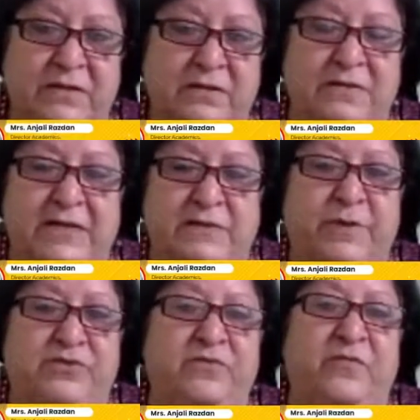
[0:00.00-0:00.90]
This
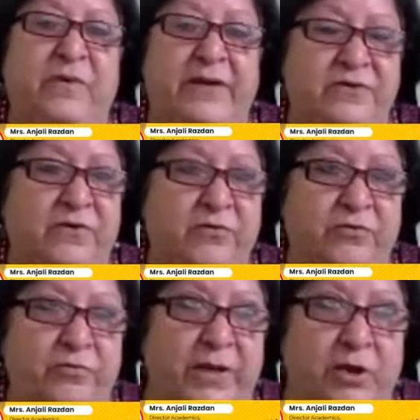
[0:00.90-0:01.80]
expression of mine is going to be
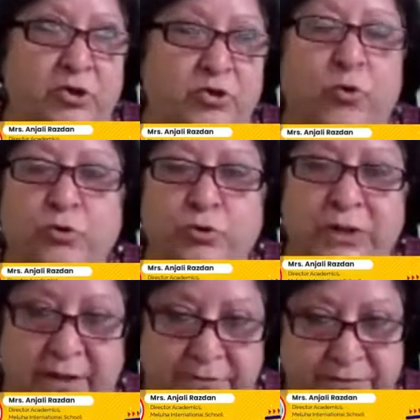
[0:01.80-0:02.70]
told to the
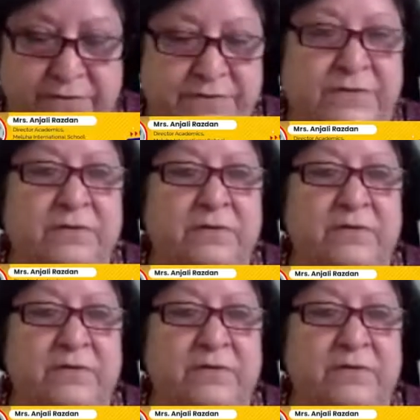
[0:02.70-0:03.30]
others,